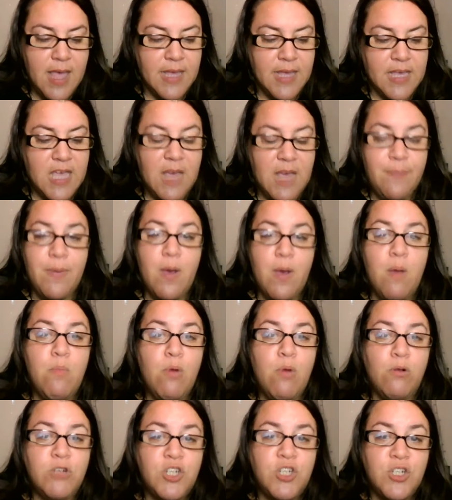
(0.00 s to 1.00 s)
Keep
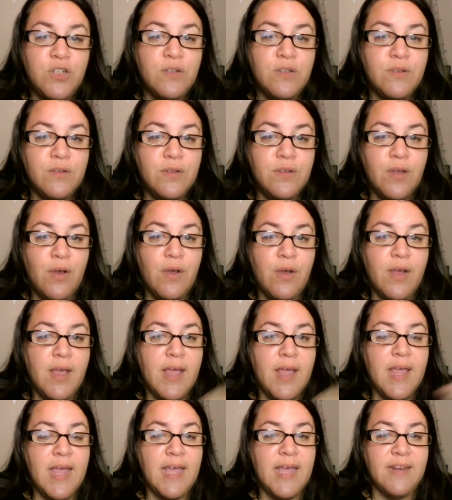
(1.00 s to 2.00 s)
emotional
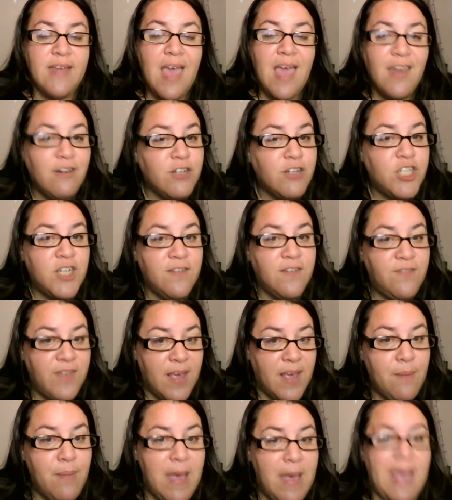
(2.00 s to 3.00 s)
and energy
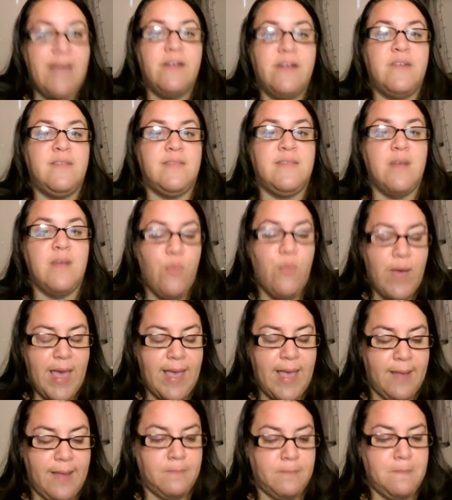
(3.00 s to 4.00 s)
vampires
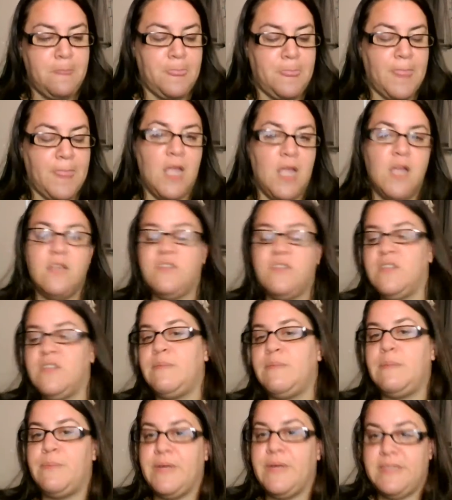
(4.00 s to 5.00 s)
away. So
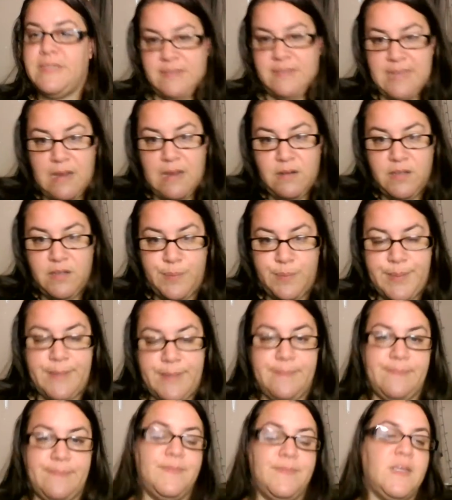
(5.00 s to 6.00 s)
let me break this down a little bit.
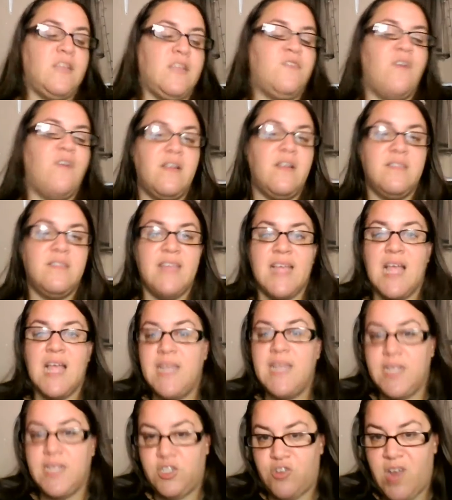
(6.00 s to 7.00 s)
As far as like
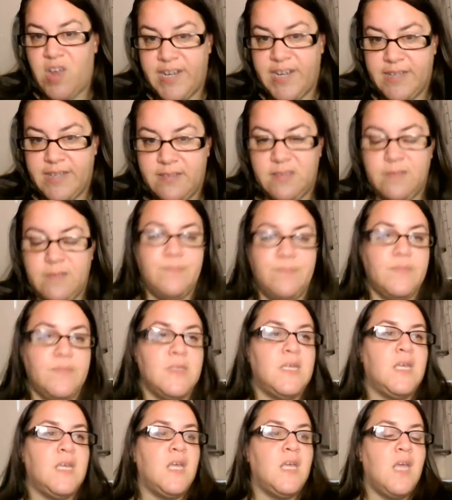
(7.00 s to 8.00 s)
electronics,
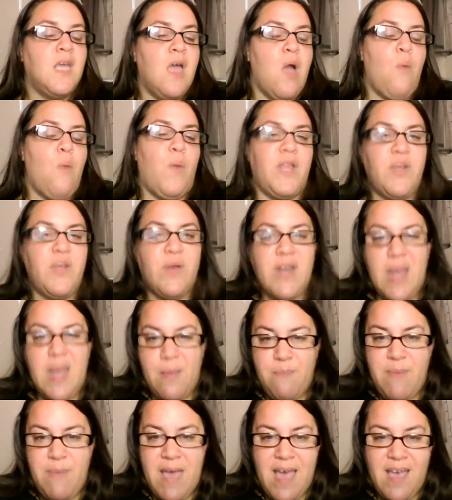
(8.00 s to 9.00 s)
When you're an
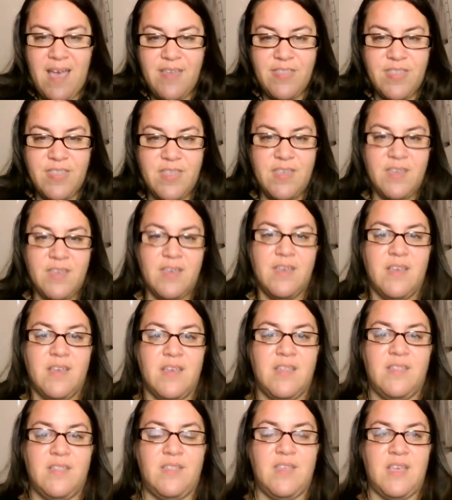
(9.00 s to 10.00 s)
empath,
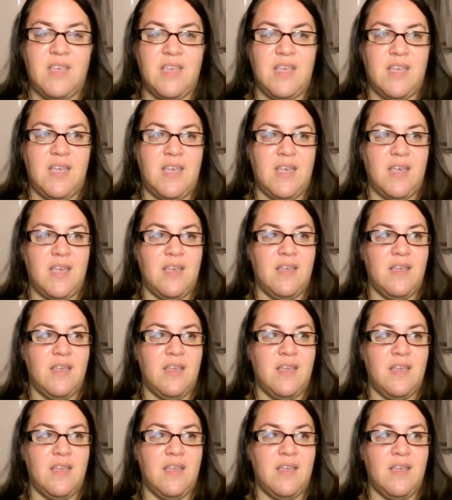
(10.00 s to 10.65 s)
the